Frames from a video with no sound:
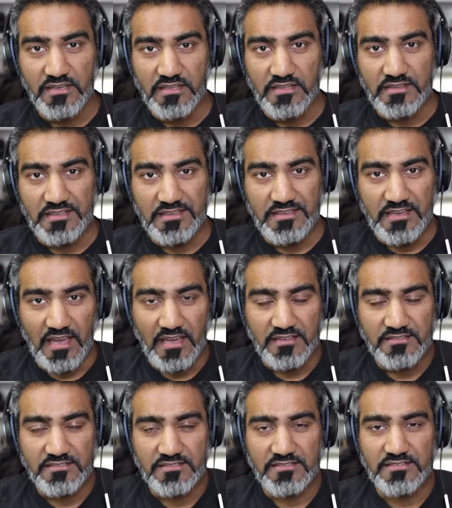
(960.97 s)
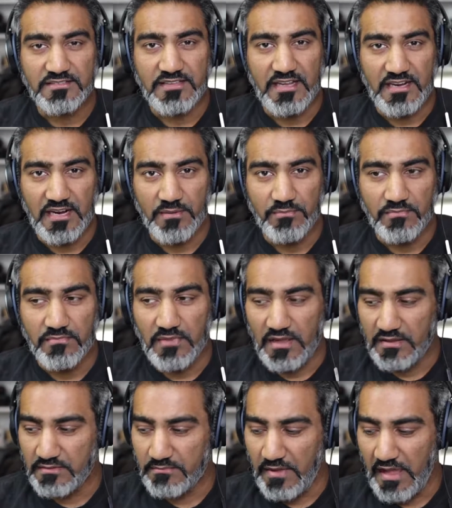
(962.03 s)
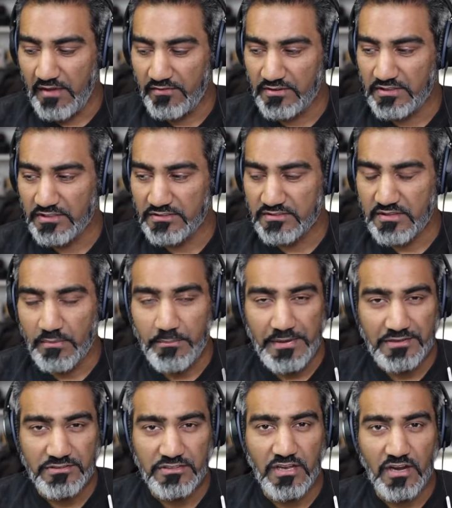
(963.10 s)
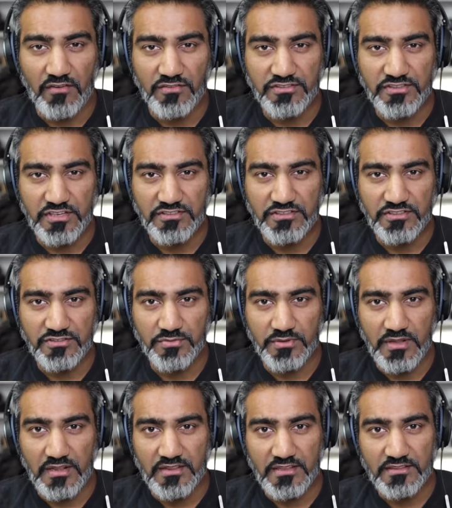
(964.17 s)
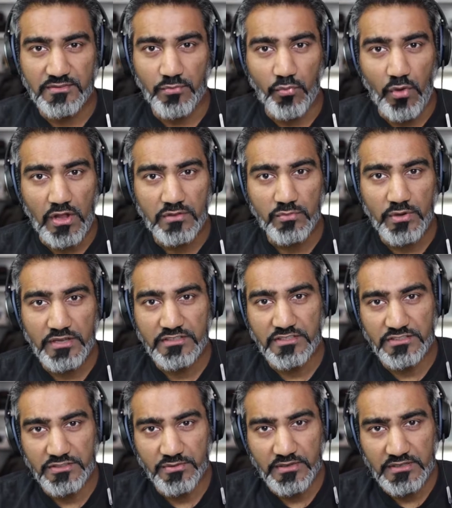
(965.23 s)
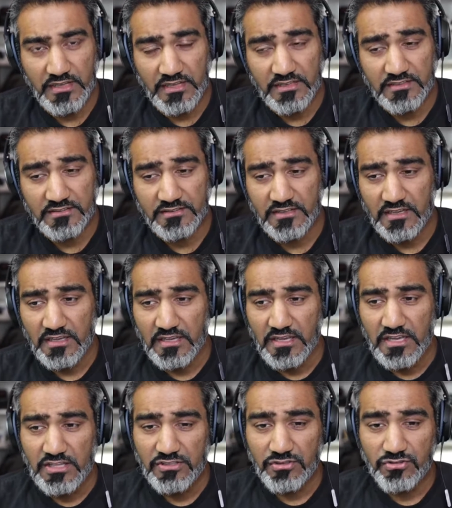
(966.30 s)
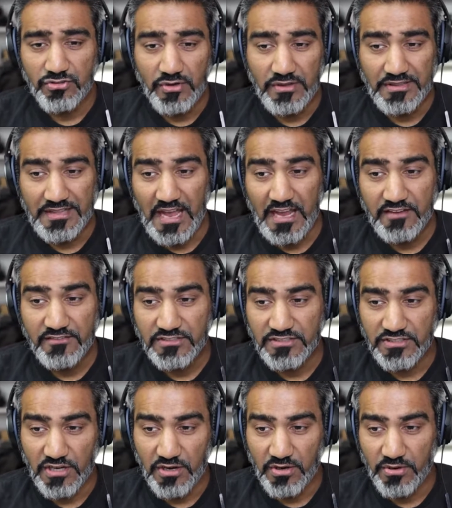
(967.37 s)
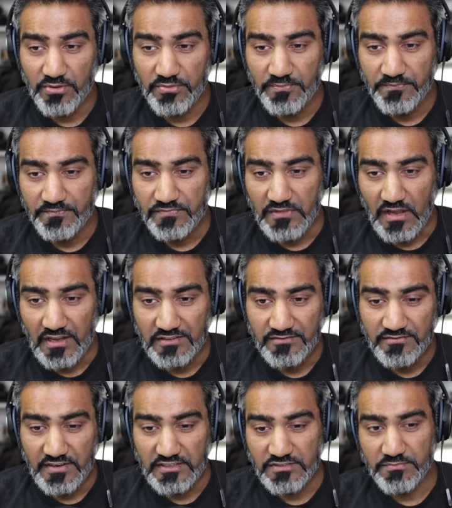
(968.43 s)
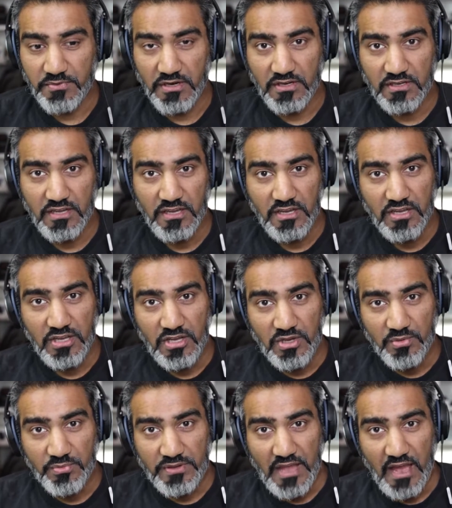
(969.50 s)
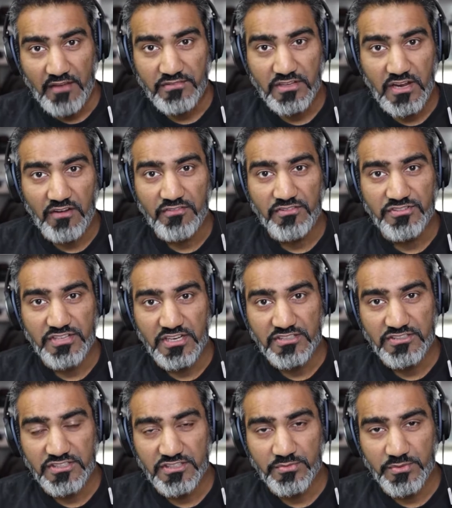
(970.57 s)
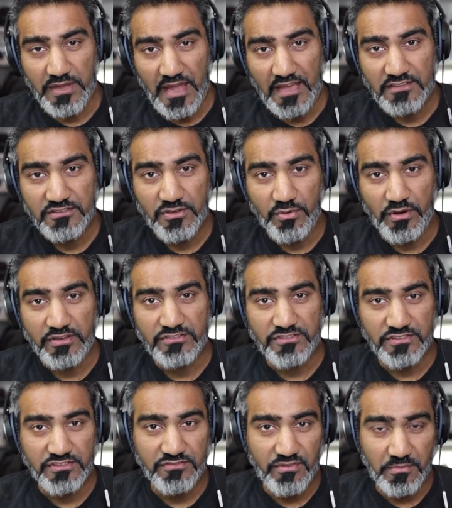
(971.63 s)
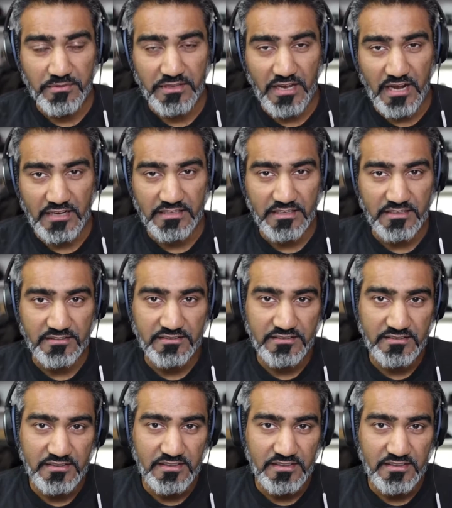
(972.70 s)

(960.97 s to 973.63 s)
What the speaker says: the guests that I'm having these amazing conversations with. I think one way to do it is to do a live show on Facebook. We have the conversation, we ask questions from the audience,